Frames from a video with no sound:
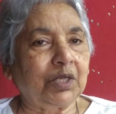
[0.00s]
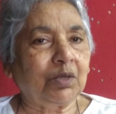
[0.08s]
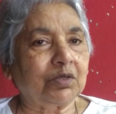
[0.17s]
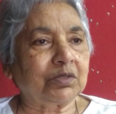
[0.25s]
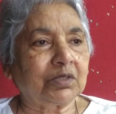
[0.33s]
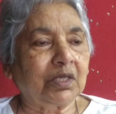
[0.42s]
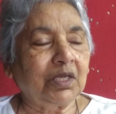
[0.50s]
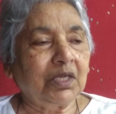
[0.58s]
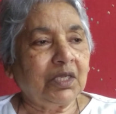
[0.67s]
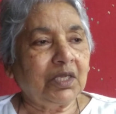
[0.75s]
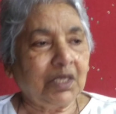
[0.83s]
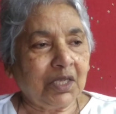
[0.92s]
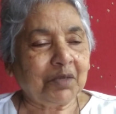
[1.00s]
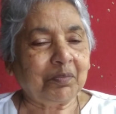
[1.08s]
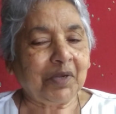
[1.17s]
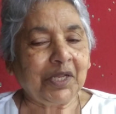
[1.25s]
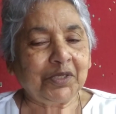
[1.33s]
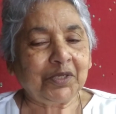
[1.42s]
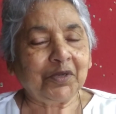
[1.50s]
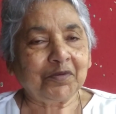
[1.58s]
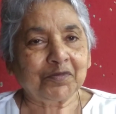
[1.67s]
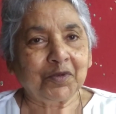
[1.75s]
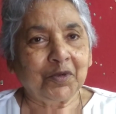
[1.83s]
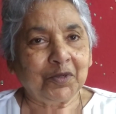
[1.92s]
because he had plenty
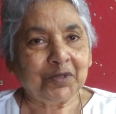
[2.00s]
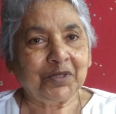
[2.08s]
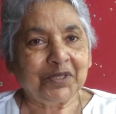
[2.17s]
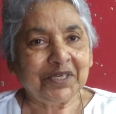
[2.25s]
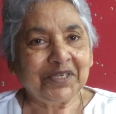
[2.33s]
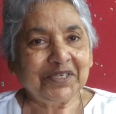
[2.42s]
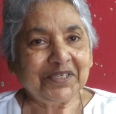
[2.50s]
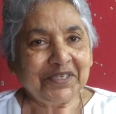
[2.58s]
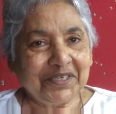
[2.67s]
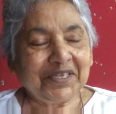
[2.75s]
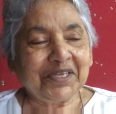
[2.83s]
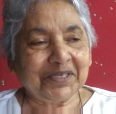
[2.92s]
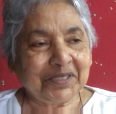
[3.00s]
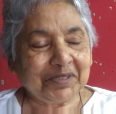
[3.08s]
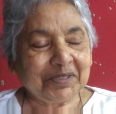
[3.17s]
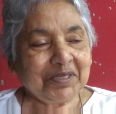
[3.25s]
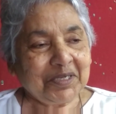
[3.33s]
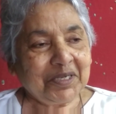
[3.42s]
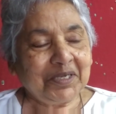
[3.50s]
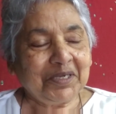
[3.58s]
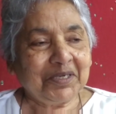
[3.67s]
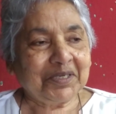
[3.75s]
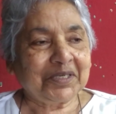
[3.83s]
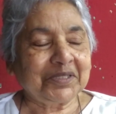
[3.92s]
of gold here
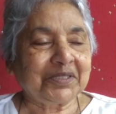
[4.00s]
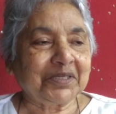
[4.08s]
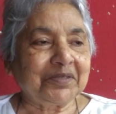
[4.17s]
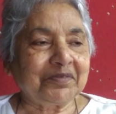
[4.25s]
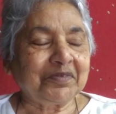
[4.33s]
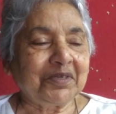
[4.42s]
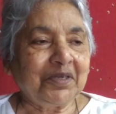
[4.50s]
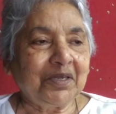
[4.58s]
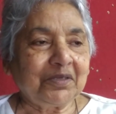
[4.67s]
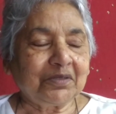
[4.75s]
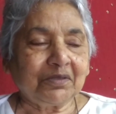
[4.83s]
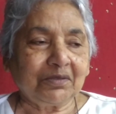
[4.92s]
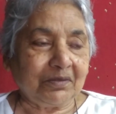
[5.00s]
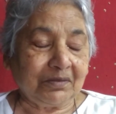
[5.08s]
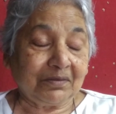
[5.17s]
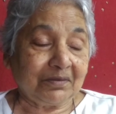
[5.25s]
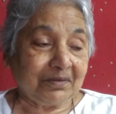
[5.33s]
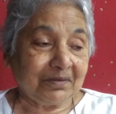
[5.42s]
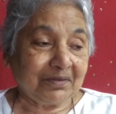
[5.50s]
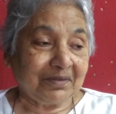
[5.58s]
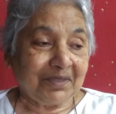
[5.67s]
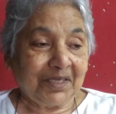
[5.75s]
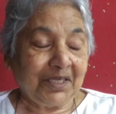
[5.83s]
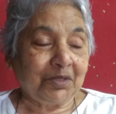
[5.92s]
reserved. So
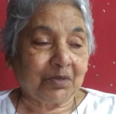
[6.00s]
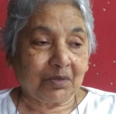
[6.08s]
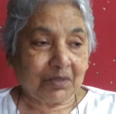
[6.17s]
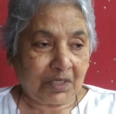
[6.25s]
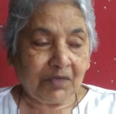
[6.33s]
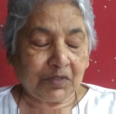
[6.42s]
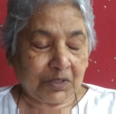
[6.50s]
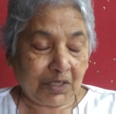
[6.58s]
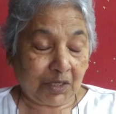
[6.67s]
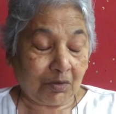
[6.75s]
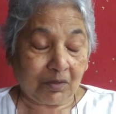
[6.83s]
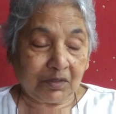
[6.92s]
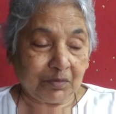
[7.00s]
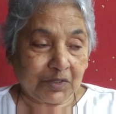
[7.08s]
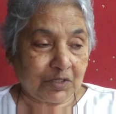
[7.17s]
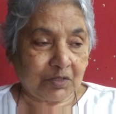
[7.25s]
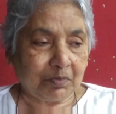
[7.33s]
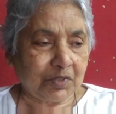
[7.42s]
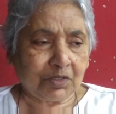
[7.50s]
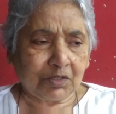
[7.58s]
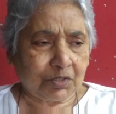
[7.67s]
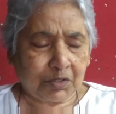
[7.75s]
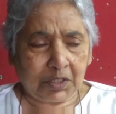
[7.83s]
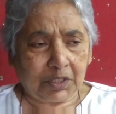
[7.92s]
he thought he was an economist, but
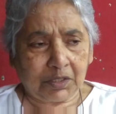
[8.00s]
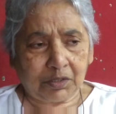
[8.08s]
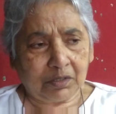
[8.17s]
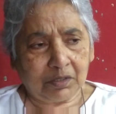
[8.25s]
strict,